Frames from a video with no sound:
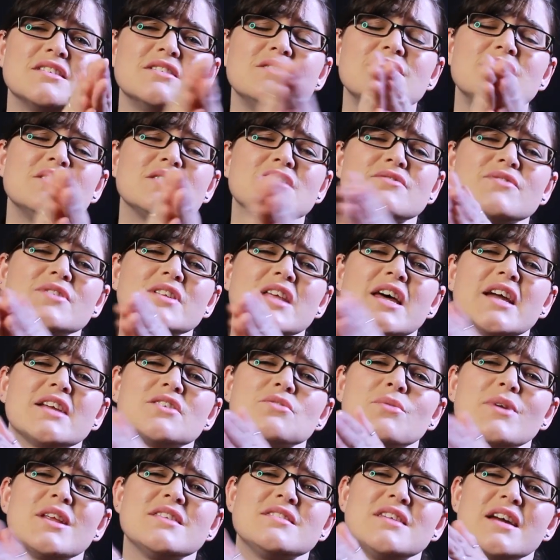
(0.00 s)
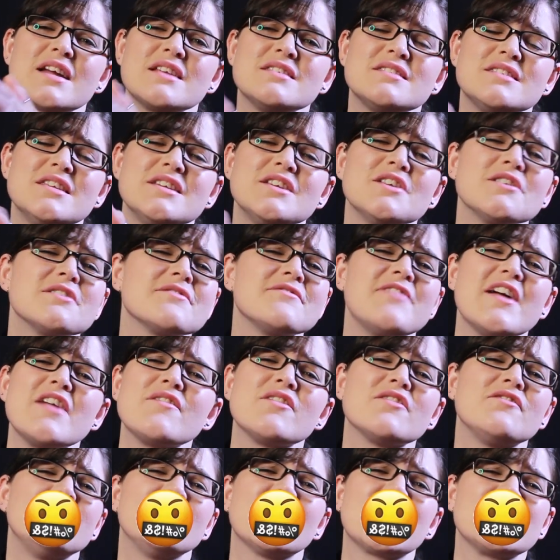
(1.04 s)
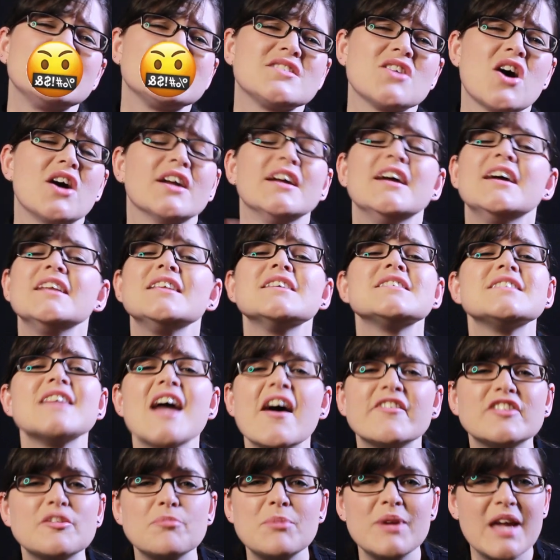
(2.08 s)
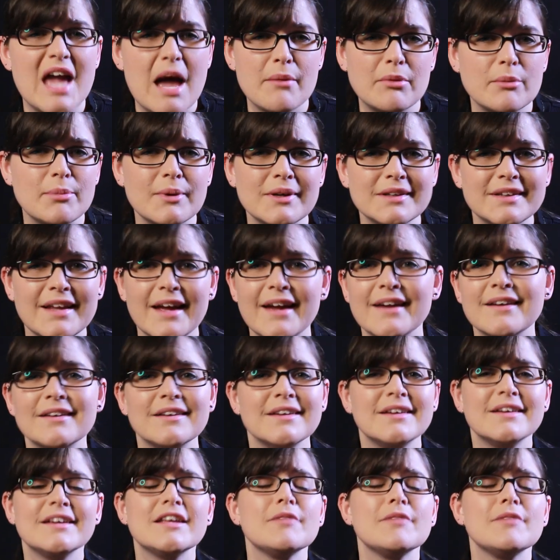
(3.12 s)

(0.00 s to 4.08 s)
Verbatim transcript: do this for like 20 seconds. Sing your favorite song. Doesn't have to be happy birthday.